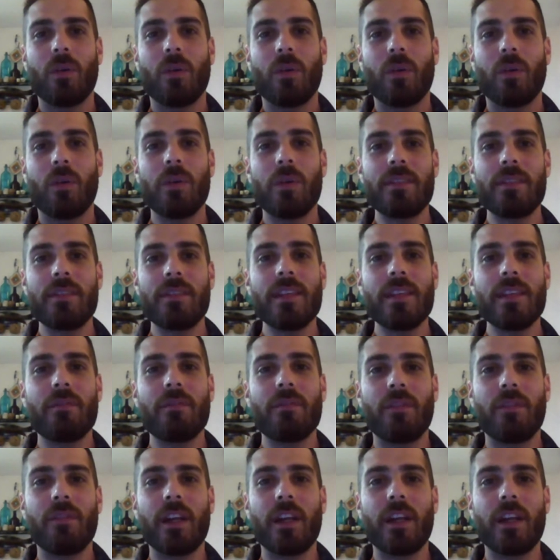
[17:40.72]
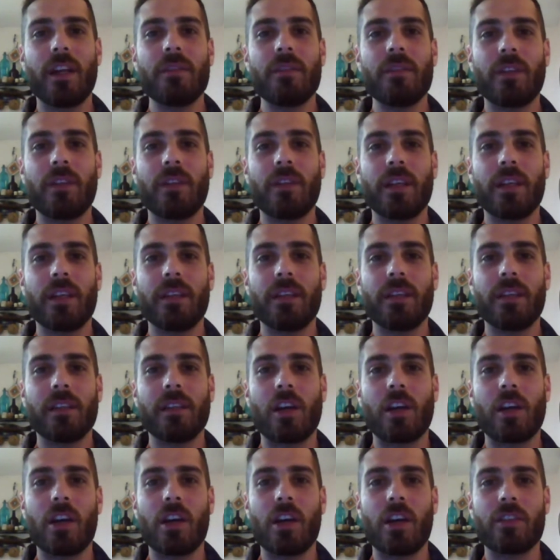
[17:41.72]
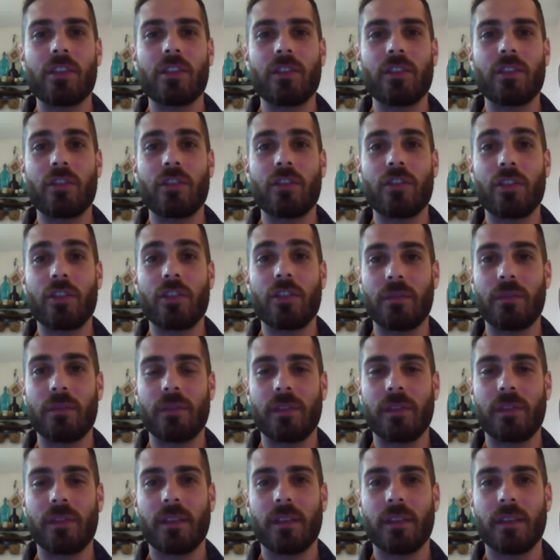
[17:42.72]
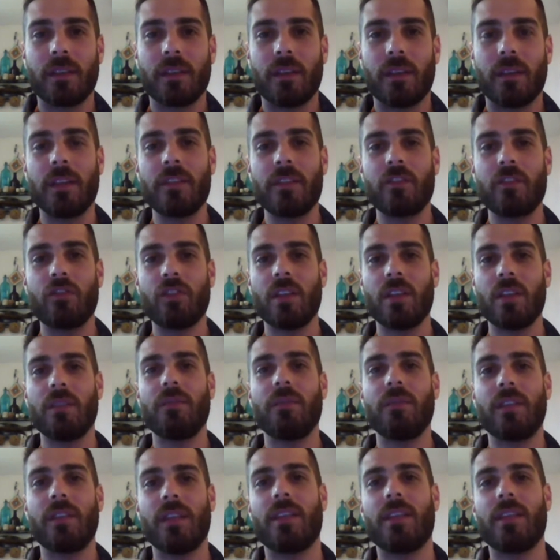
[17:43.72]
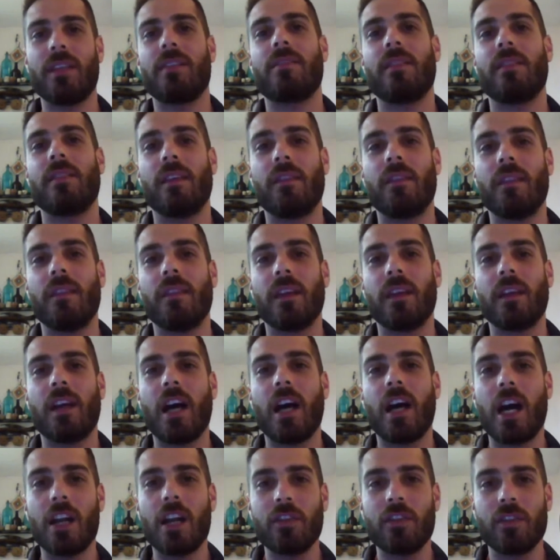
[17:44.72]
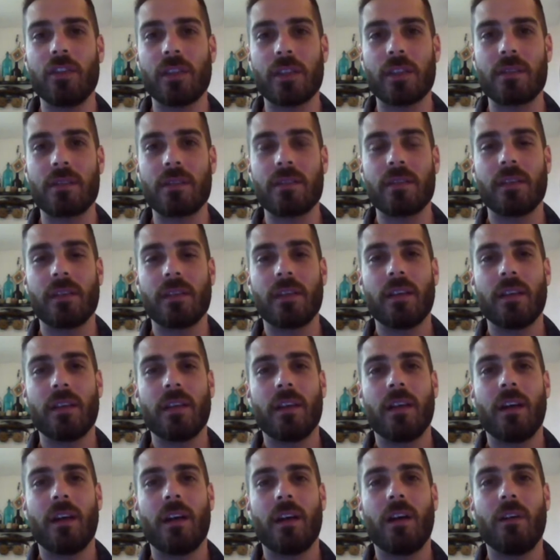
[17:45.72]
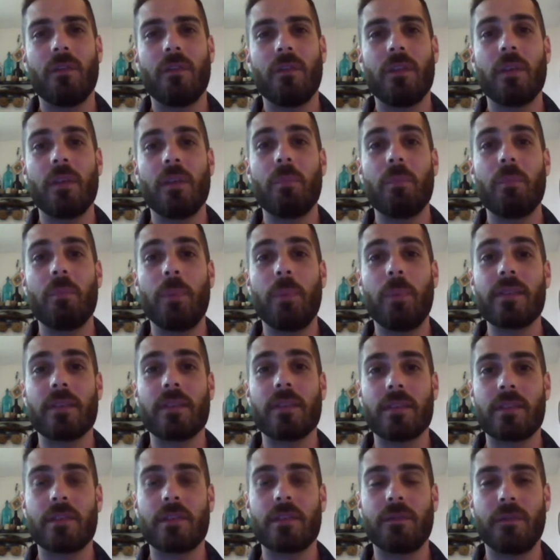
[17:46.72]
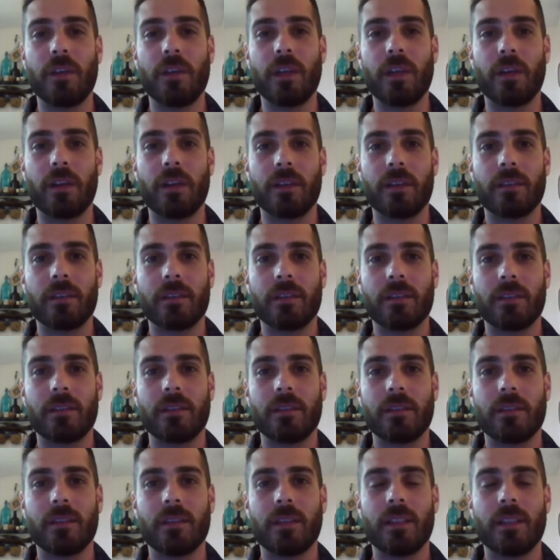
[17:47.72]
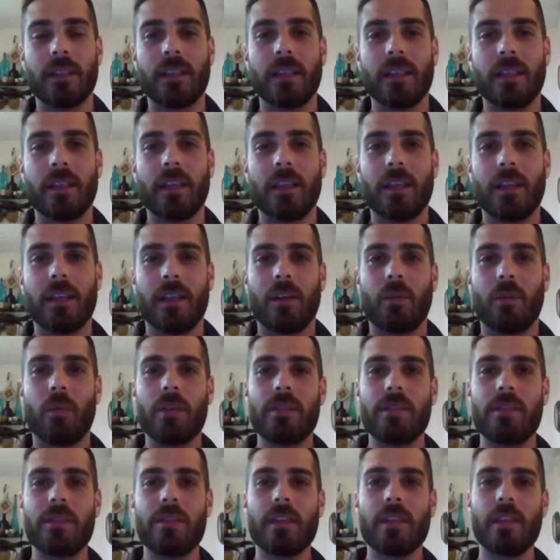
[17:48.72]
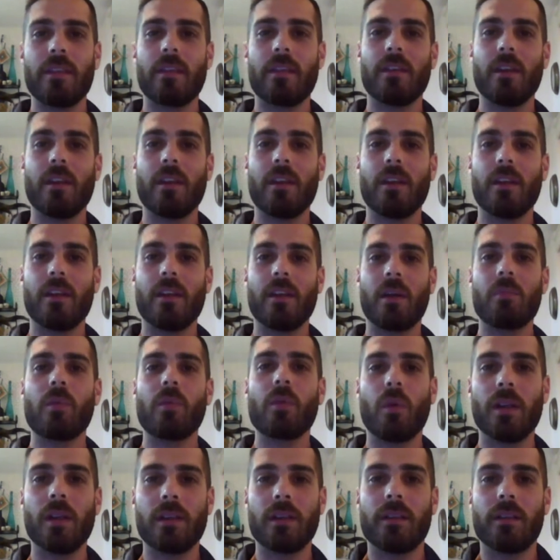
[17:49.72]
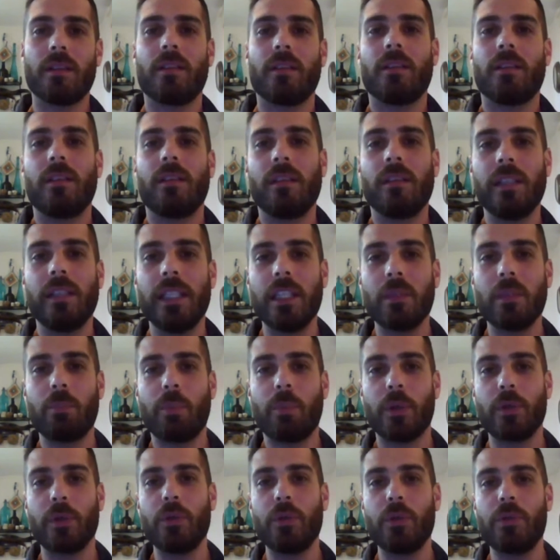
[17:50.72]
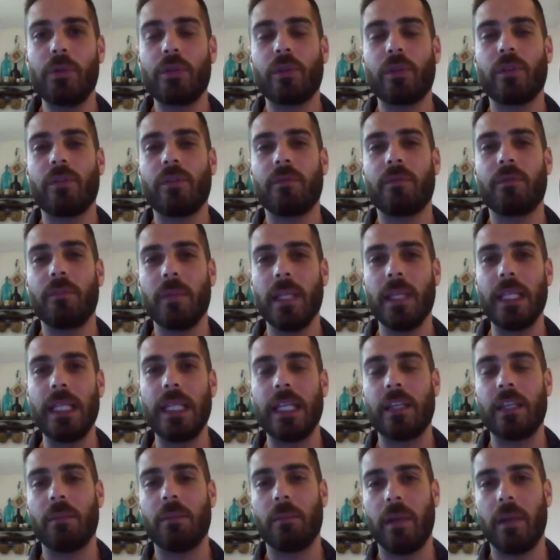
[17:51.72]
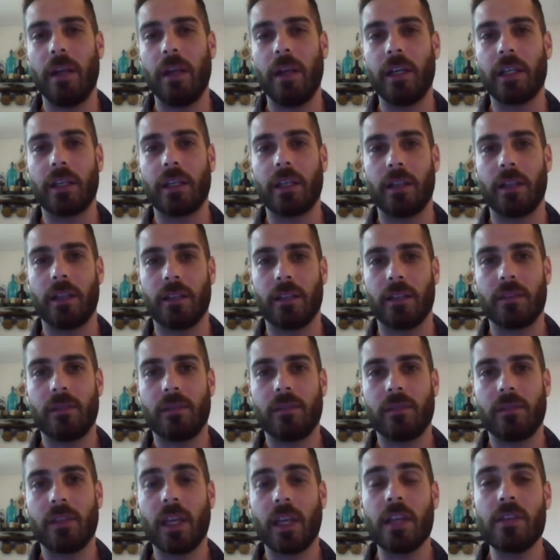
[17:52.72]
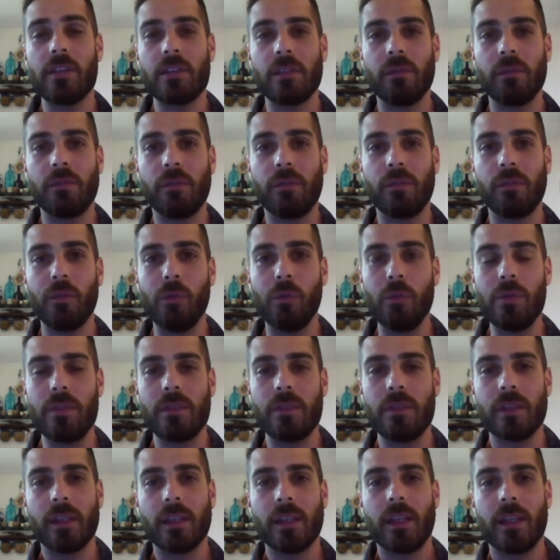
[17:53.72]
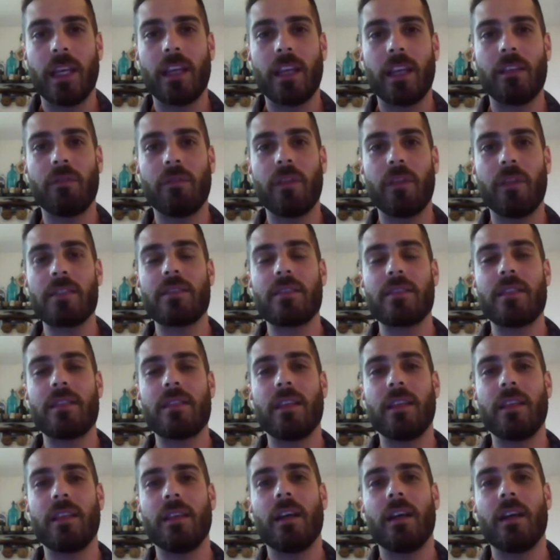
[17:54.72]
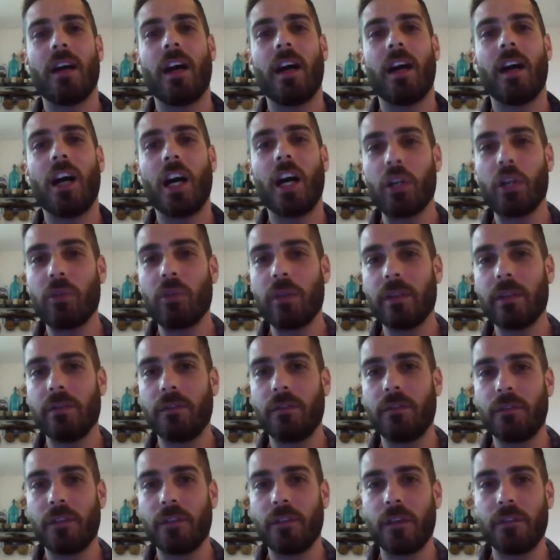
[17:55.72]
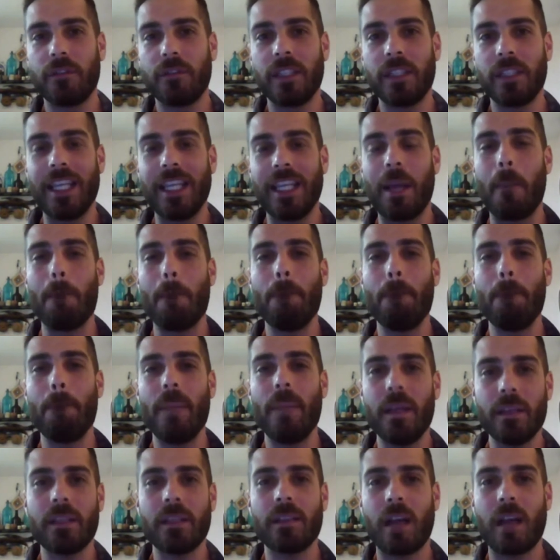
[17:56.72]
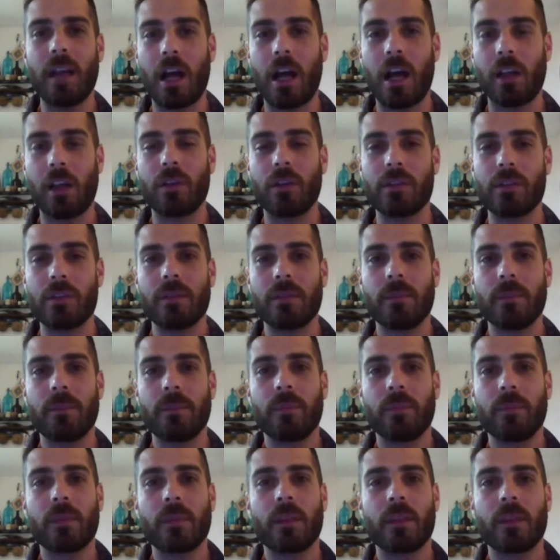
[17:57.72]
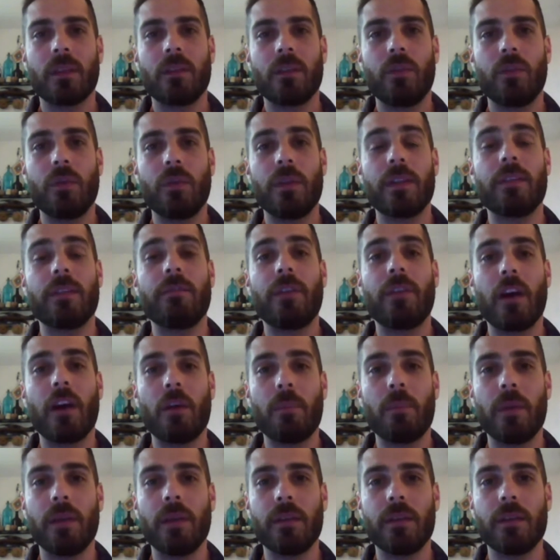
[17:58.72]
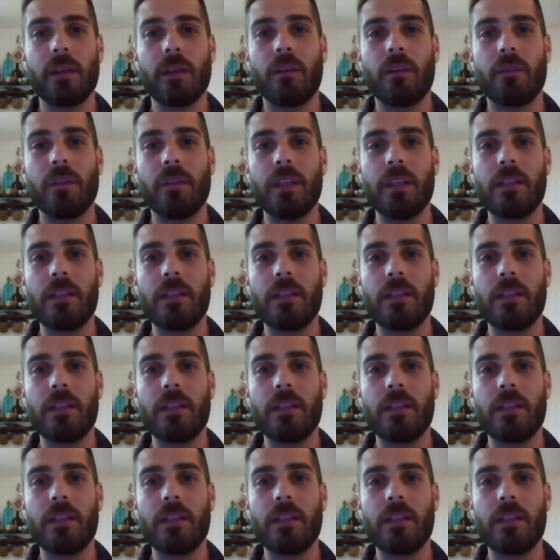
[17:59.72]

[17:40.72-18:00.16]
We see a very, very large shift. This shift is in the conscious of the business sphere. We see the number one leading producer of meat in America, Tyson Foods, investing $150 million to the development of